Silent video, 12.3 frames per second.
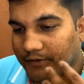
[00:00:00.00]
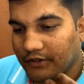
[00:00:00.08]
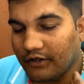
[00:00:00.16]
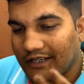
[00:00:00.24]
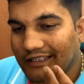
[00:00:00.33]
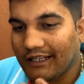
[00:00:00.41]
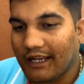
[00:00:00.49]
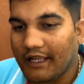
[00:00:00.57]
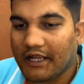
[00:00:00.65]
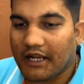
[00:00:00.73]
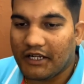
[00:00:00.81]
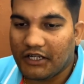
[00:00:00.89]
you know,
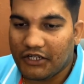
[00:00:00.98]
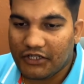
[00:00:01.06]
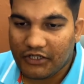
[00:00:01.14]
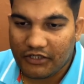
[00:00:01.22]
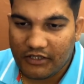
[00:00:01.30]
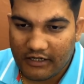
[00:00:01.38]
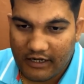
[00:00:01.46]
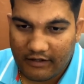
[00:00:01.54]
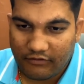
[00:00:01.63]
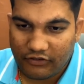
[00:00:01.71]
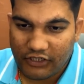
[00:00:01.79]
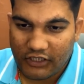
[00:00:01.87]
death-like conditions that I
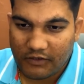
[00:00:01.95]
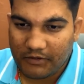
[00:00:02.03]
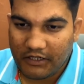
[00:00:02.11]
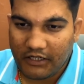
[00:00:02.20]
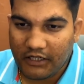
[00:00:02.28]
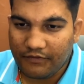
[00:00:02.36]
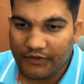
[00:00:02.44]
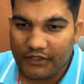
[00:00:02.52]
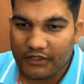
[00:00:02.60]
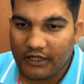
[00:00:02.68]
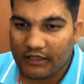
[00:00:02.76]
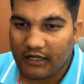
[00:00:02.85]
was explaining,
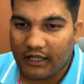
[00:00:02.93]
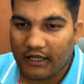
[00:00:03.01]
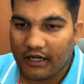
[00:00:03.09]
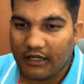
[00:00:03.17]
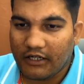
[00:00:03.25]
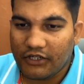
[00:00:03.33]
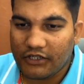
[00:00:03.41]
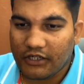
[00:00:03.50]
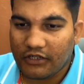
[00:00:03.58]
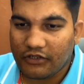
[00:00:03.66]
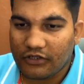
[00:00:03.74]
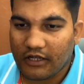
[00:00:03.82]
these death-like
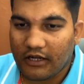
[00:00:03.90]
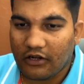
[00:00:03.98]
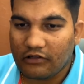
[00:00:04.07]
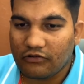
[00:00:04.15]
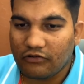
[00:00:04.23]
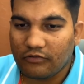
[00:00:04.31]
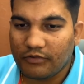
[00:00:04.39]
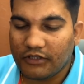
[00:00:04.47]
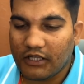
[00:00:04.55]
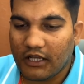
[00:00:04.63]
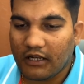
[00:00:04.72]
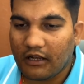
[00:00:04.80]
conditions can also be
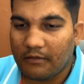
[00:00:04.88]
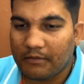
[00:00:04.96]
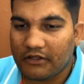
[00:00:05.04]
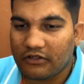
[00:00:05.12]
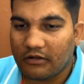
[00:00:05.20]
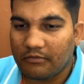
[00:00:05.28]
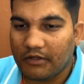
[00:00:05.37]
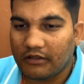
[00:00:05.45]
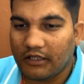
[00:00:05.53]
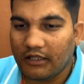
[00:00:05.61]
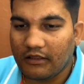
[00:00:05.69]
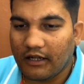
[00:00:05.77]
there, and a person may
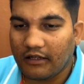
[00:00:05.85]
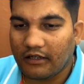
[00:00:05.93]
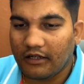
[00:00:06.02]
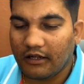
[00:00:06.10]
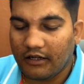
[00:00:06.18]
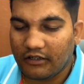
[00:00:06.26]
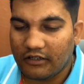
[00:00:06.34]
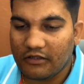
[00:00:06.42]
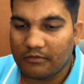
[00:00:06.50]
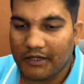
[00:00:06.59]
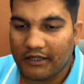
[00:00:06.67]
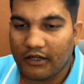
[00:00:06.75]
think that it
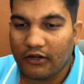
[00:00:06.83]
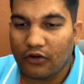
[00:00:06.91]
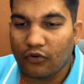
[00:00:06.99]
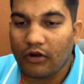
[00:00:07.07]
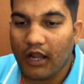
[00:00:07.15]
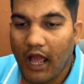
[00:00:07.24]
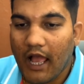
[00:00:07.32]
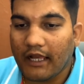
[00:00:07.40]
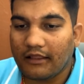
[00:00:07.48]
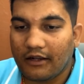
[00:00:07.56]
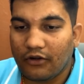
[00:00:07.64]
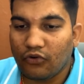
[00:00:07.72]
is better to
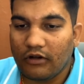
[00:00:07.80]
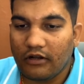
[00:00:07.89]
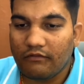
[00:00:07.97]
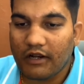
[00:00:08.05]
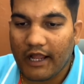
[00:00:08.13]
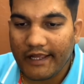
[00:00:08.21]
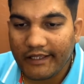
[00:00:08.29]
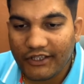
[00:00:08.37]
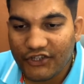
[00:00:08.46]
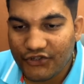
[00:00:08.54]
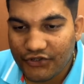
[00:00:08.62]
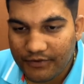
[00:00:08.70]
die than to live like
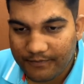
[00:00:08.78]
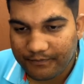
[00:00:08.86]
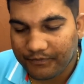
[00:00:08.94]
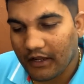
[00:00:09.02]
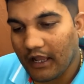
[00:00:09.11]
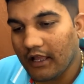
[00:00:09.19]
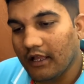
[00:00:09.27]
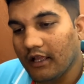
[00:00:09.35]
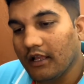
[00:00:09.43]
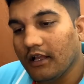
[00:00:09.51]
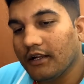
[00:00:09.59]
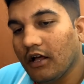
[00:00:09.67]
this.
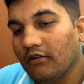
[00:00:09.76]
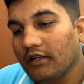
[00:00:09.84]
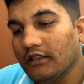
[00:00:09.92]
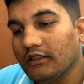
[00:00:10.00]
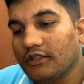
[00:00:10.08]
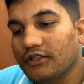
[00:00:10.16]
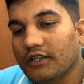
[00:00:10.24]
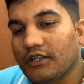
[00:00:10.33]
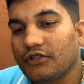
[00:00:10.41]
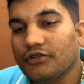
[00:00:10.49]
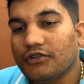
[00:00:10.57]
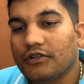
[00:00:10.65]
Now, in this
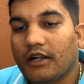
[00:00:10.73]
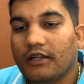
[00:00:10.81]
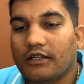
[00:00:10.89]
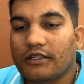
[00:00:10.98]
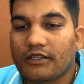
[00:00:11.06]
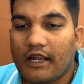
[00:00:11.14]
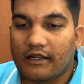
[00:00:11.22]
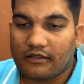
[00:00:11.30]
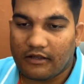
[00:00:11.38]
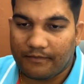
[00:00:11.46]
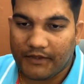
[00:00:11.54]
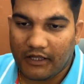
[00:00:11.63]
case, you should understand
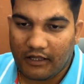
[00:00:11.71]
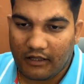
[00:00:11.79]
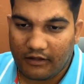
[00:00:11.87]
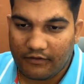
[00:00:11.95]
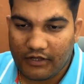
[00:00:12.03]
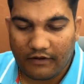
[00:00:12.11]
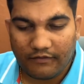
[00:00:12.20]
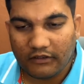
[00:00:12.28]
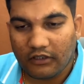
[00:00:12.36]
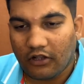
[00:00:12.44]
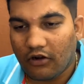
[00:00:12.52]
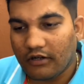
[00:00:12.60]
something.
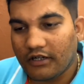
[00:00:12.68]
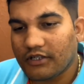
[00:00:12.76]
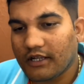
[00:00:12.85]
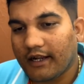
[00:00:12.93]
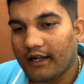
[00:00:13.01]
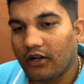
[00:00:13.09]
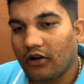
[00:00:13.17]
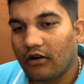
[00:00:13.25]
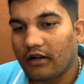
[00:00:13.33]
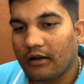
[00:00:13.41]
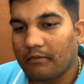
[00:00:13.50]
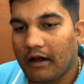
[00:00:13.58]
Seventh Lord and Second
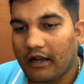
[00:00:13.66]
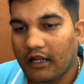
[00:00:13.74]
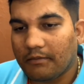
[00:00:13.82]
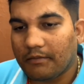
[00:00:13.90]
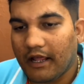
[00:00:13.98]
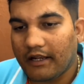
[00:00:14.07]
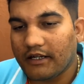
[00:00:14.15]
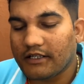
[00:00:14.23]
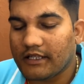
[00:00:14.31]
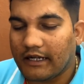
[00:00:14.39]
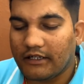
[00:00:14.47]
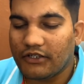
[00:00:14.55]
Lord are Marak planets,
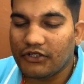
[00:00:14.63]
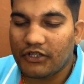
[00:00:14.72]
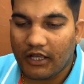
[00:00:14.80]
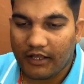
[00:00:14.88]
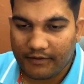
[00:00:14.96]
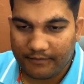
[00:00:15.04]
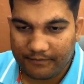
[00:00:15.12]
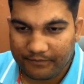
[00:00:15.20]
that is there.